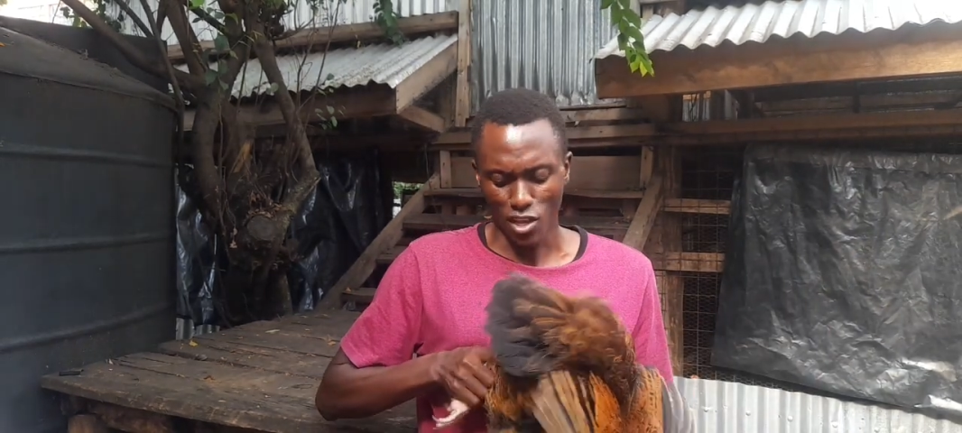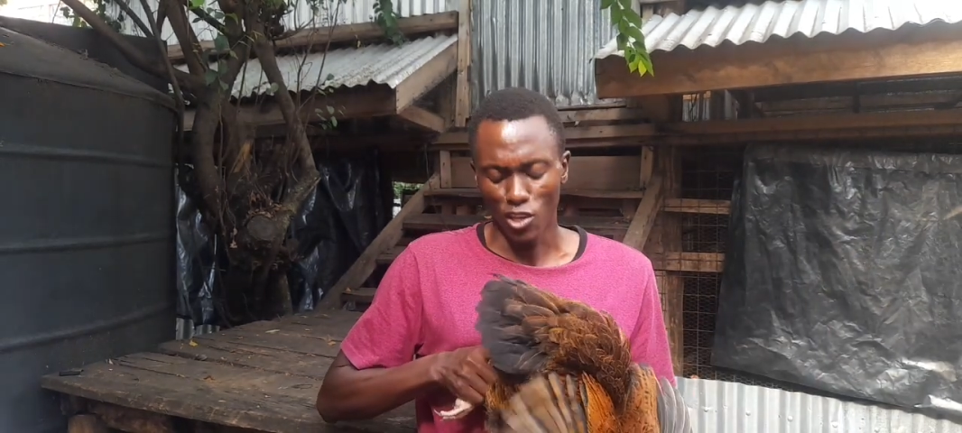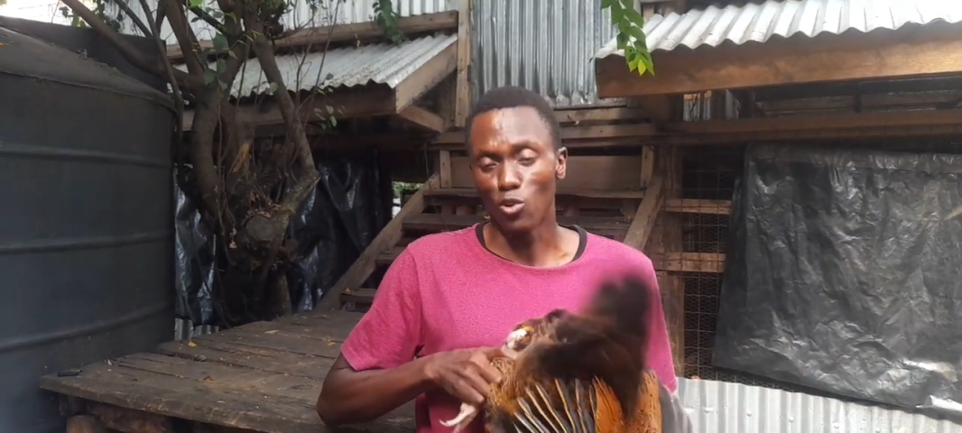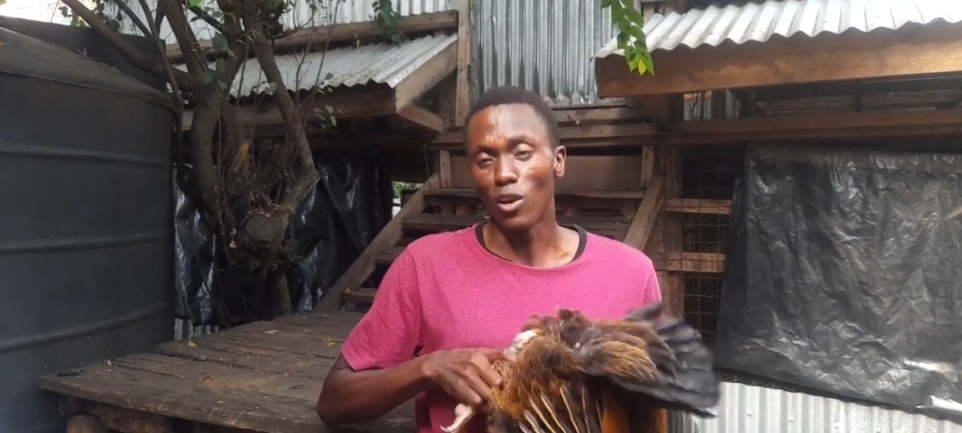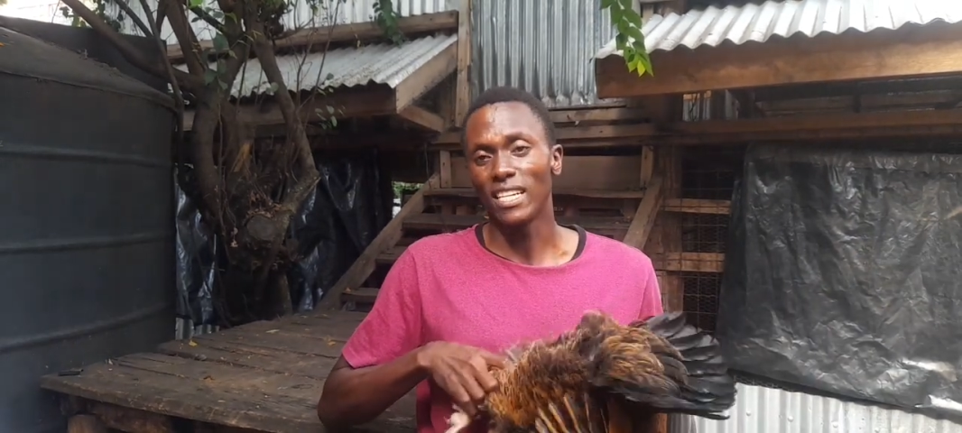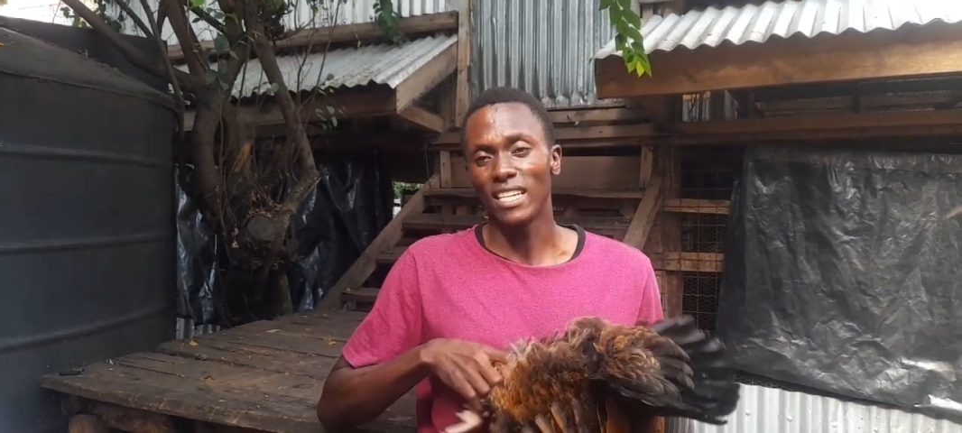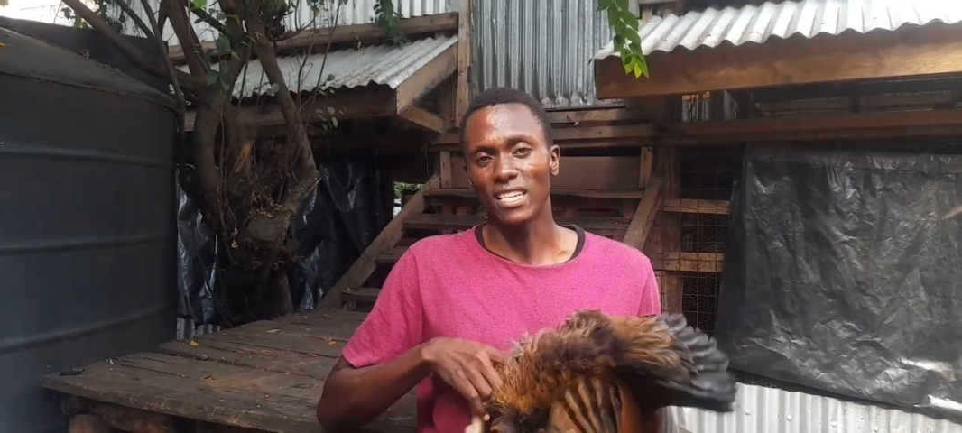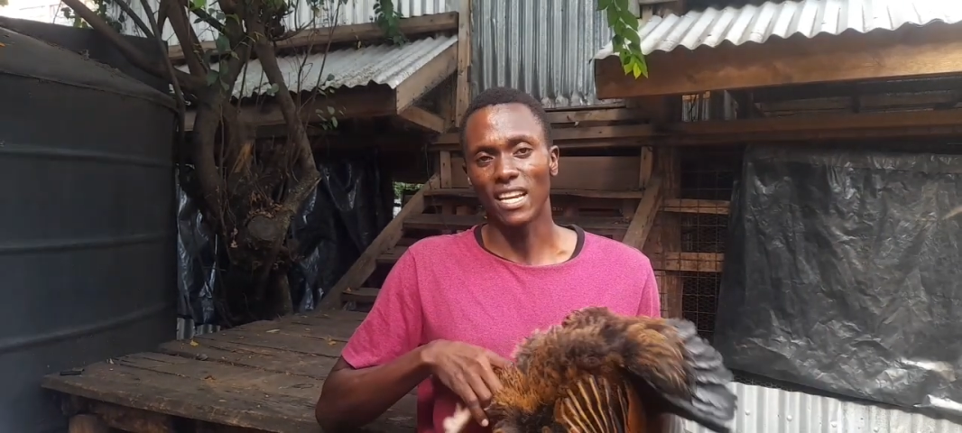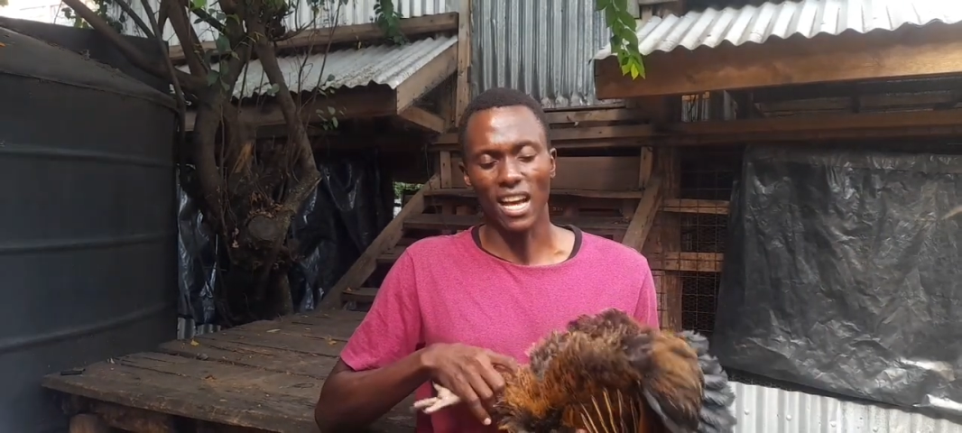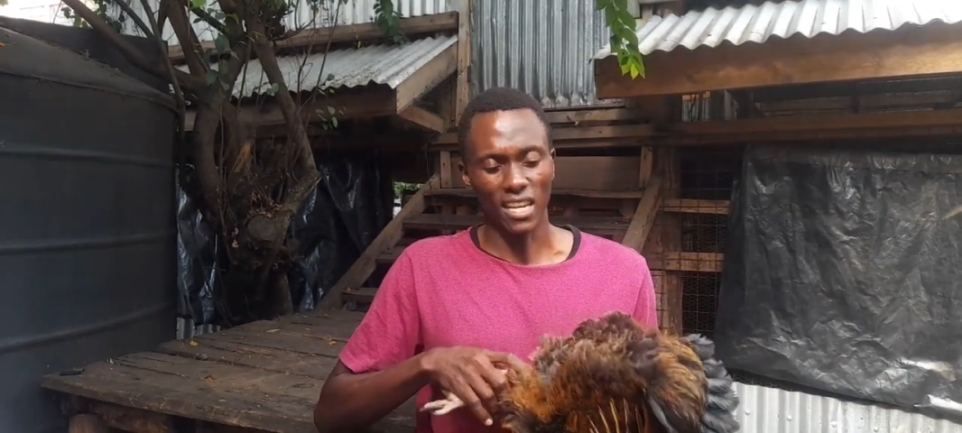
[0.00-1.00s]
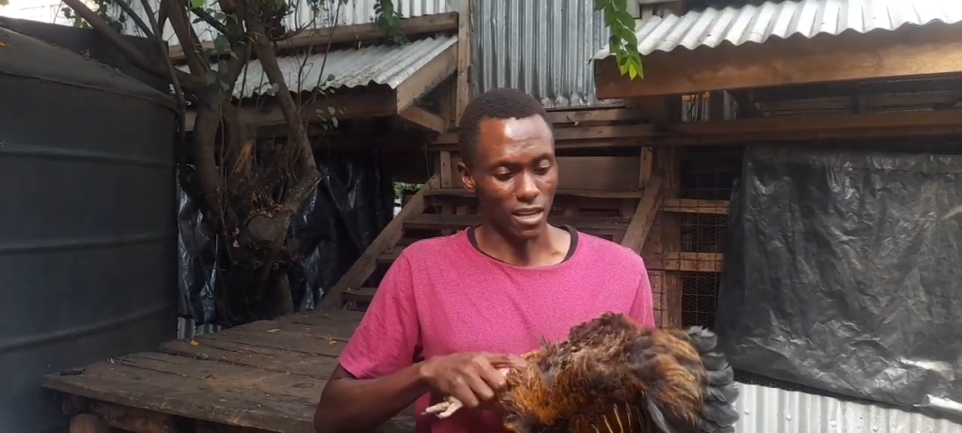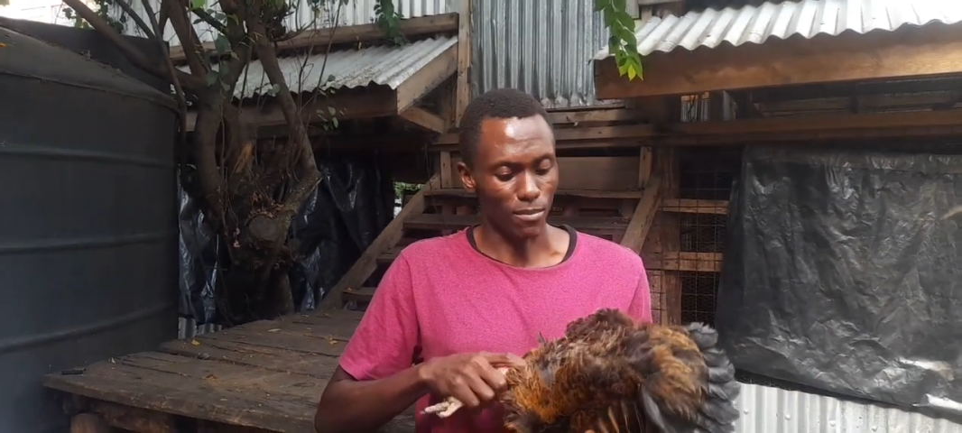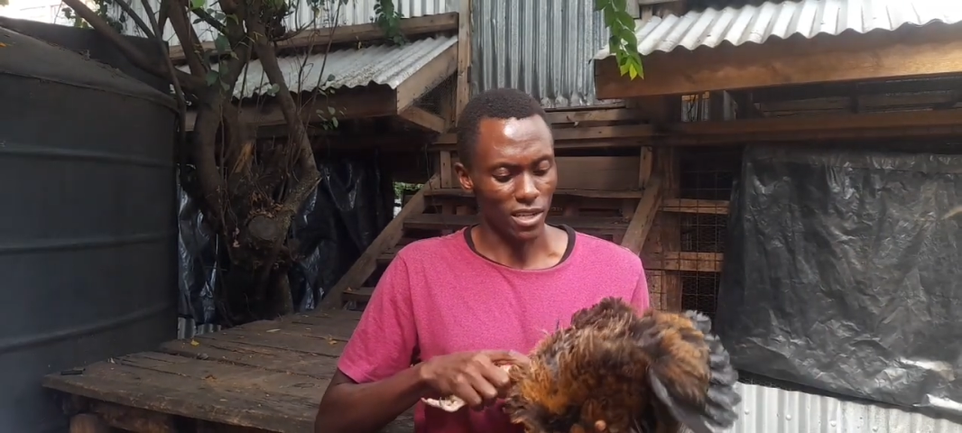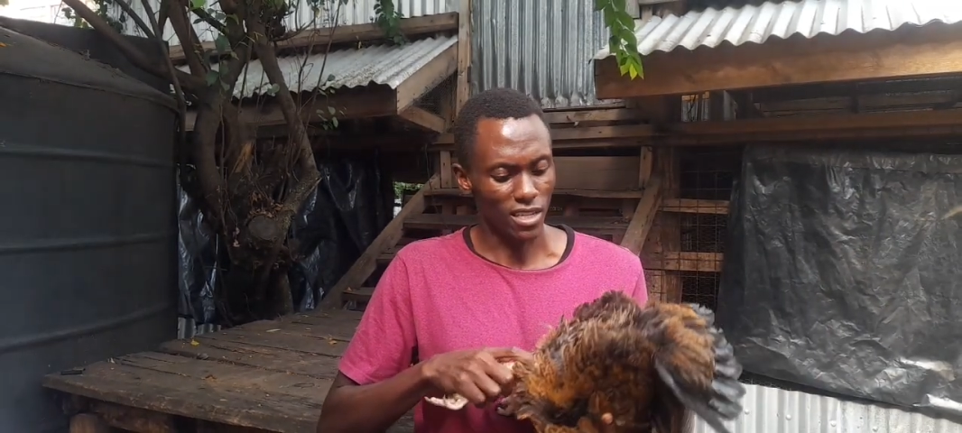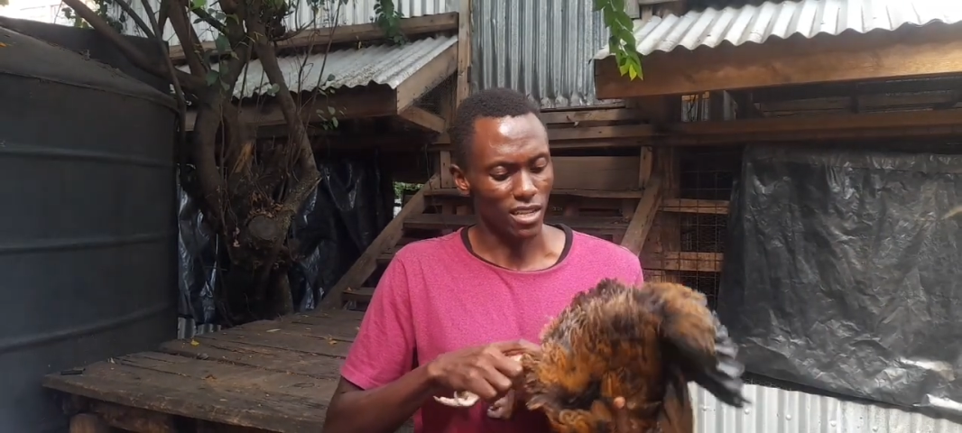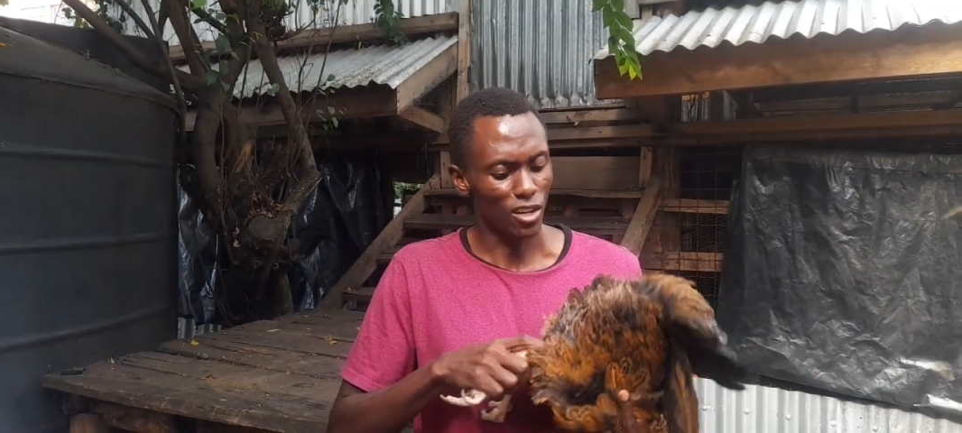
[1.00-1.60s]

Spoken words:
you let it relax a bit.